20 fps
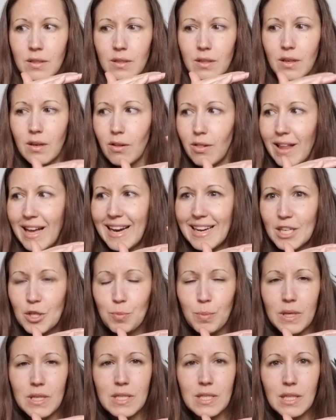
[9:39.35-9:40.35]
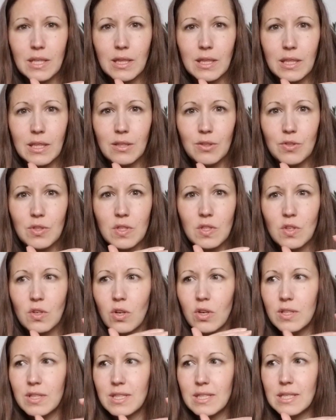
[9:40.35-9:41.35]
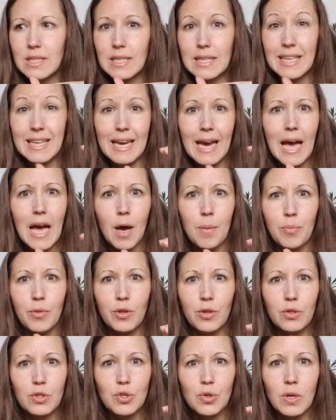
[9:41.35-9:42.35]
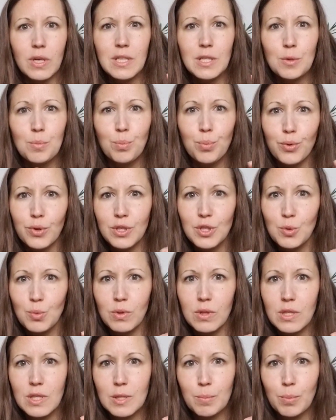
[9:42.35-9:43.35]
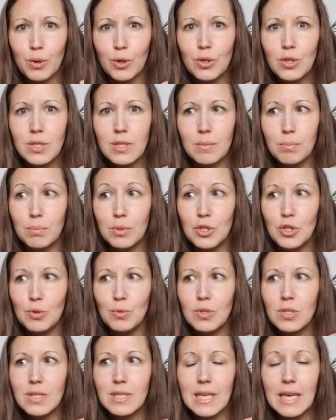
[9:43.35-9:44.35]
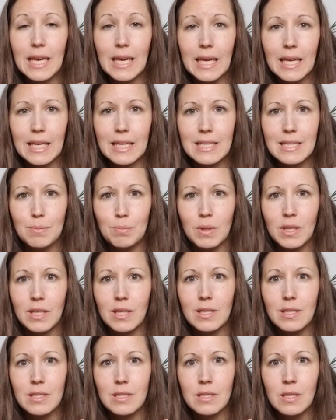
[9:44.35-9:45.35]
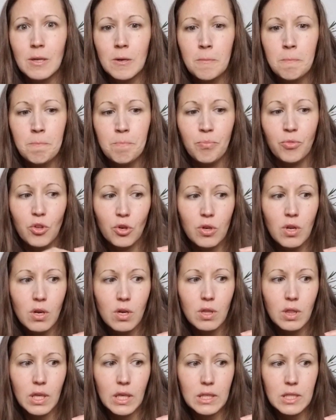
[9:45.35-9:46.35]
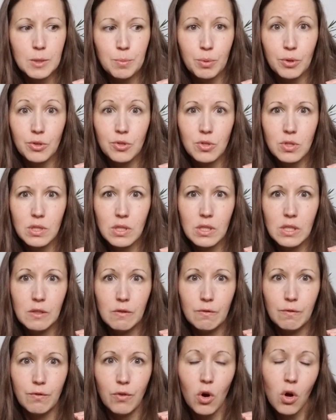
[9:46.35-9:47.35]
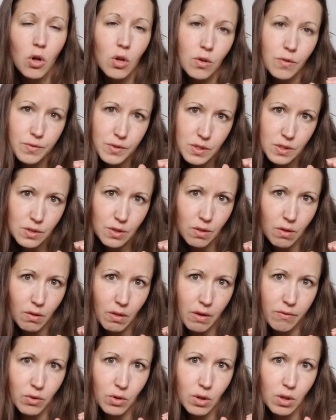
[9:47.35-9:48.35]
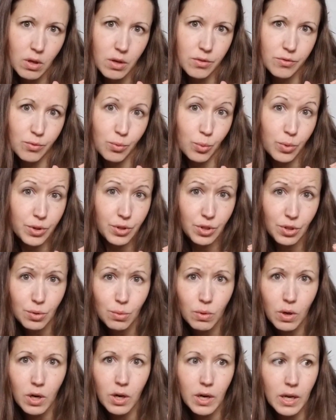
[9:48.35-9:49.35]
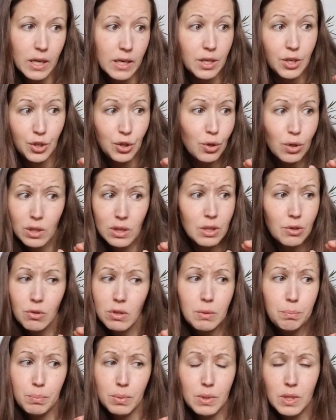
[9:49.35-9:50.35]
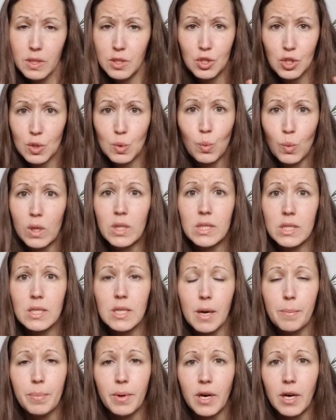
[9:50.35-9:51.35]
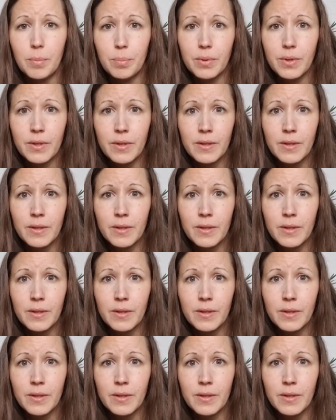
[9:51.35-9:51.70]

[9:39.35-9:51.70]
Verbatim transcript: clash basically. There's this constant gap that you're trying to bridge with this person, but you just can't because they're not like spiritually evolved to the level of where you are. And you could literally be just one step up